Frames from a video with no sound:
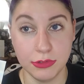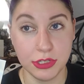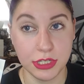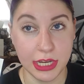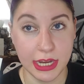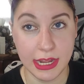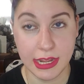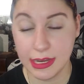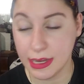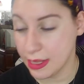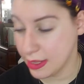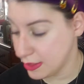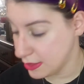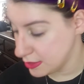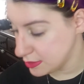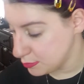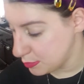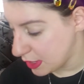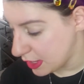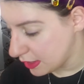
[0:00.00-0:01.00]
shade in
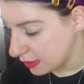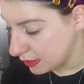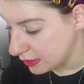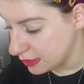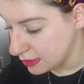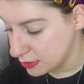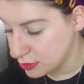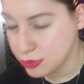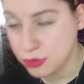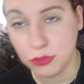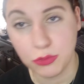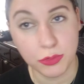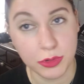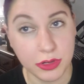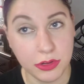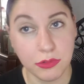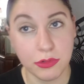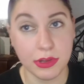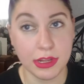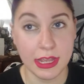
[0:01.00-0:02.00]
this palette to
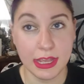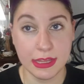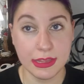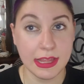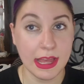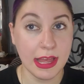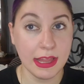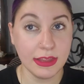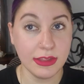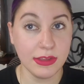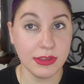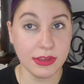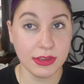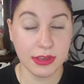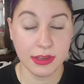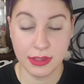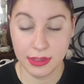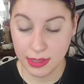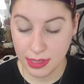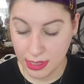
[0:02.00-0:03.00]
recreate that look,
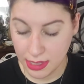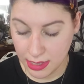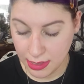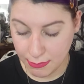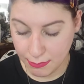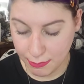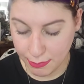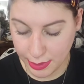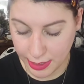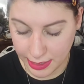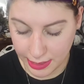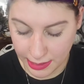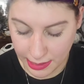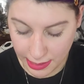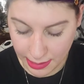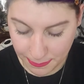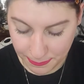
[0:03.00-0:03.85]
but